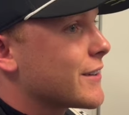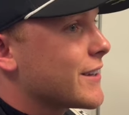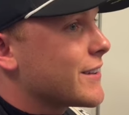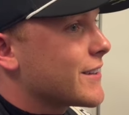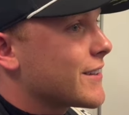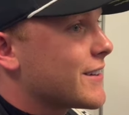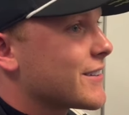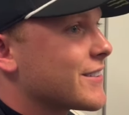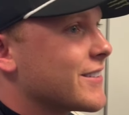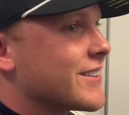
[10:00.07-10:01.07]
anything,
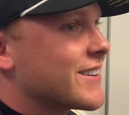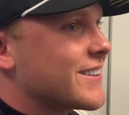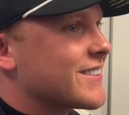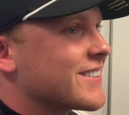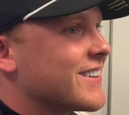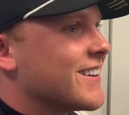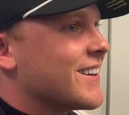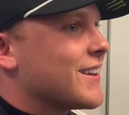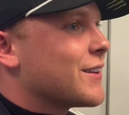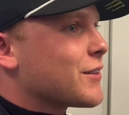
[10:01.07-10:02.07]
honestly, because
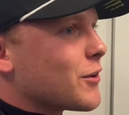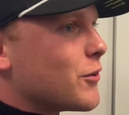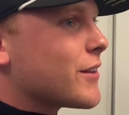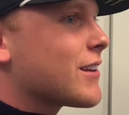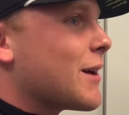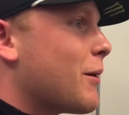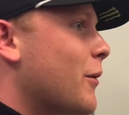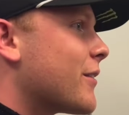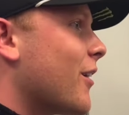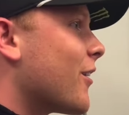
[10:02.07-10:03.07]
the one time I
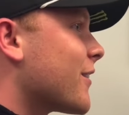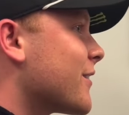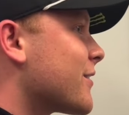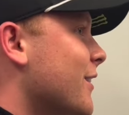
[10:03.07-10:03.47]
went the hardest,